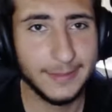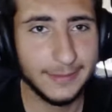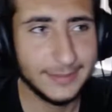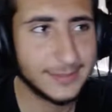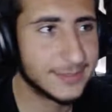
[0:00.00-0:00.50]

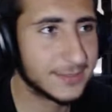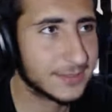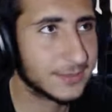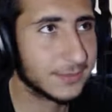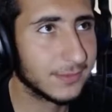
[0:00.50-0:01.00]

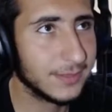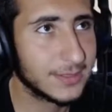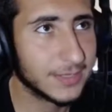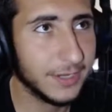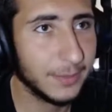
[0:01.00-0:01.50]
It's
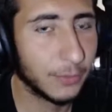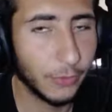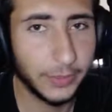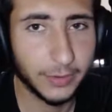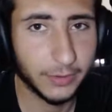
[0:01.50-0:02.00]
kind of
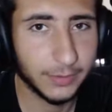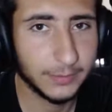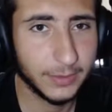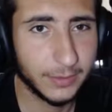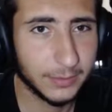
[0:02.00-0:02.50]
boring.
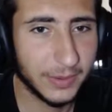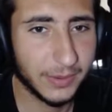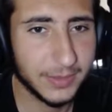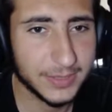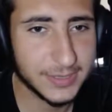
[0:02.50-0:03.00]
I'll be honest.